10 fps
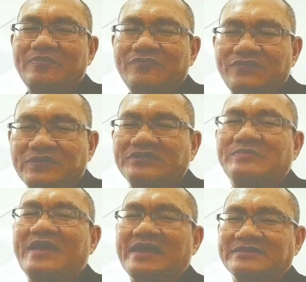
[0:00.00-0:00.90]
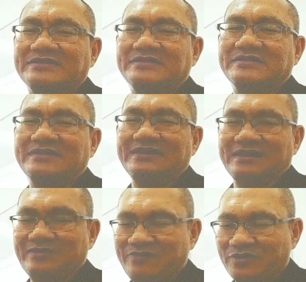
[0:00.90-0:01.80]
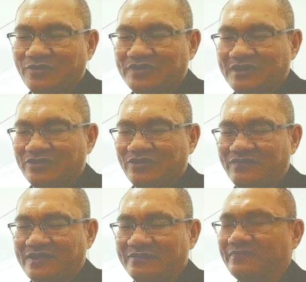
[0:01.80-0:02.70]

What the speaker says: future plans in promoting your event.